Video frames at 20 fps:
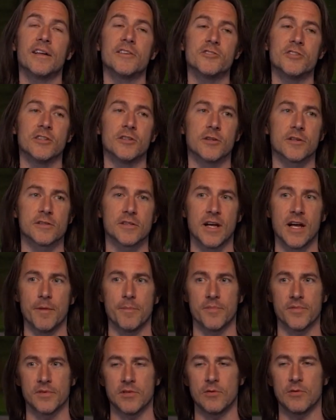she looks
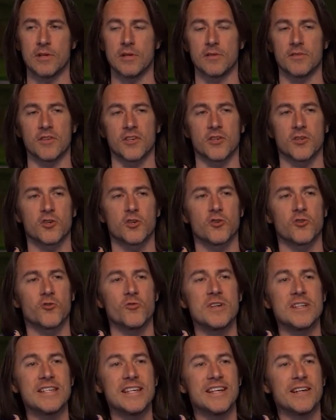up, you hear the
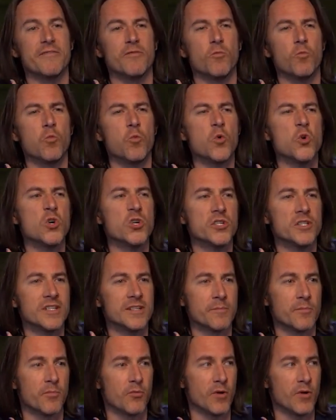creaking of wood and